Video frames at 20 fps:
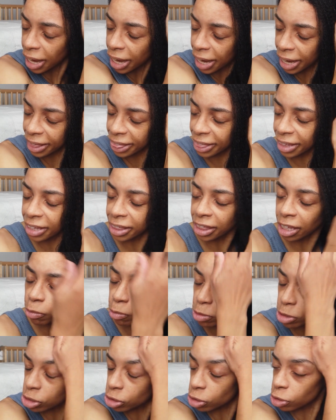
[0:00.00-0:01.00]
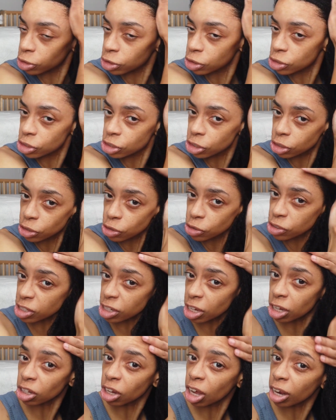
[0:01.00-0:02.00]
I think that we're so used to
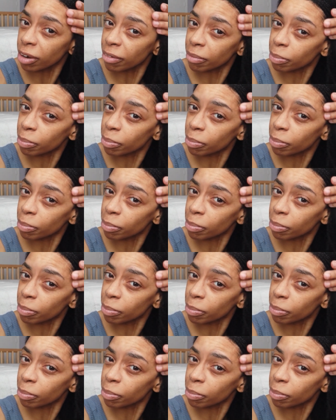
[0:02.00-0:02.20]
using a lot